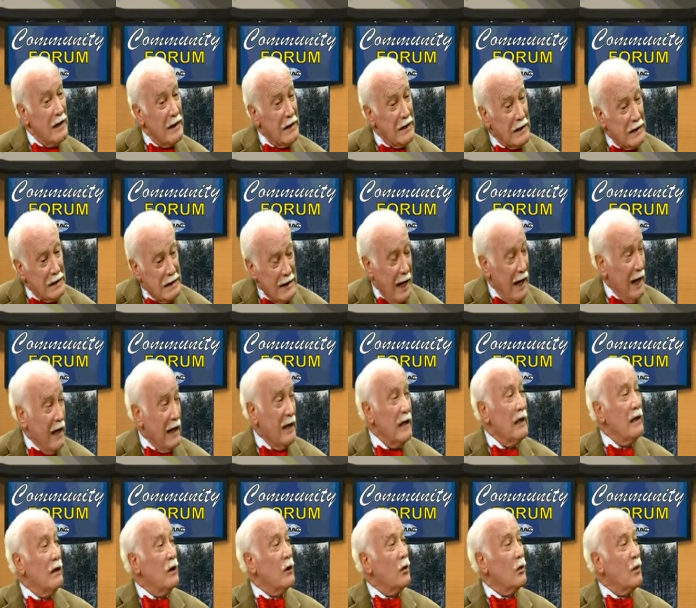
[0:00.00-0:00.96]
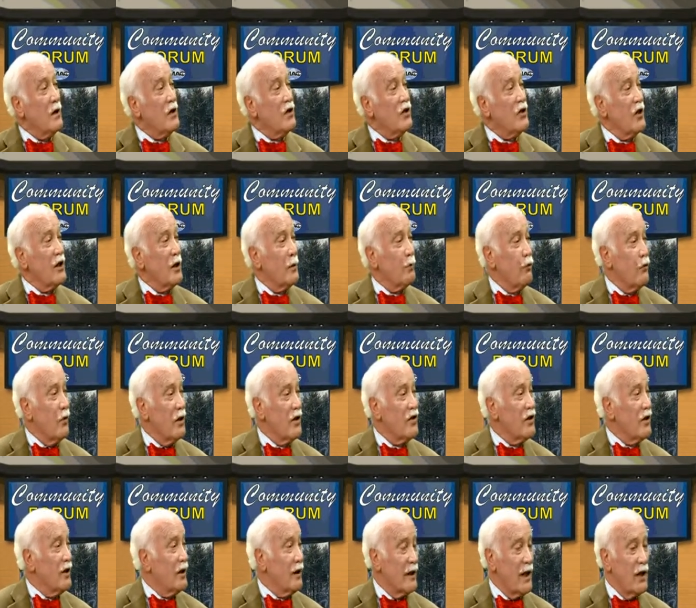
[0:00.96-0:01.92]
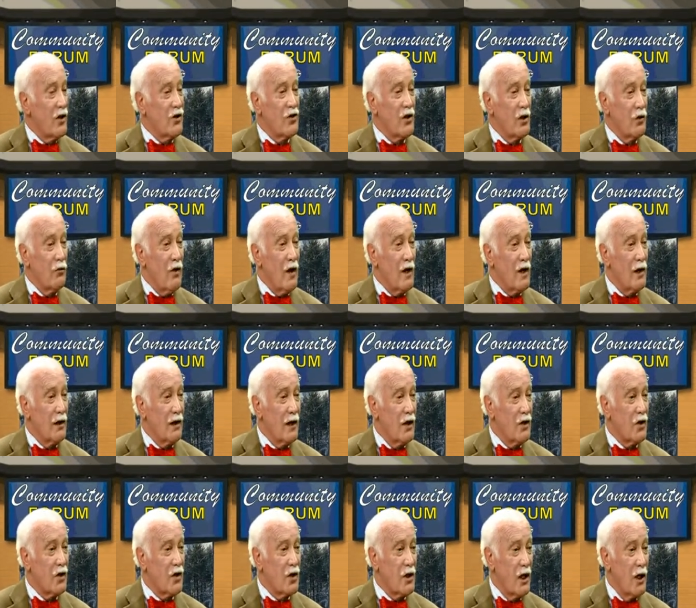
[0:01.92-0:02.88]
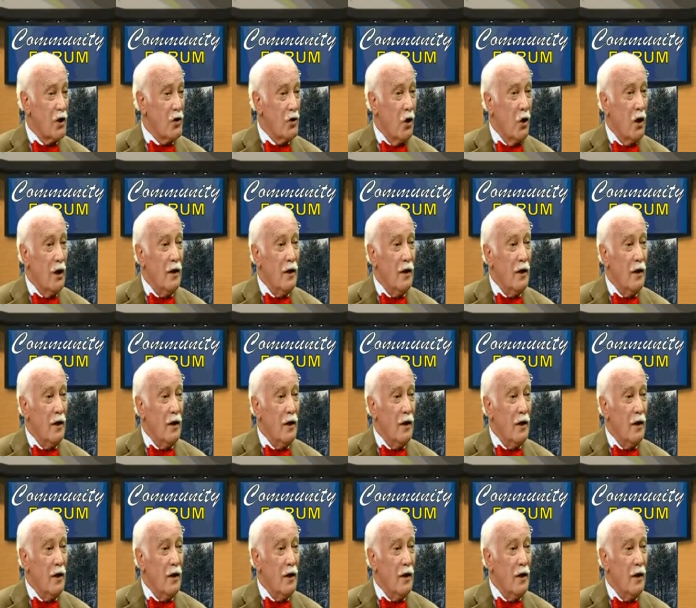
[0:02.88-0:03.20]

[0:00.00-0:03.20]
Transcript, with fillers: Today, we see the president as the great legislator.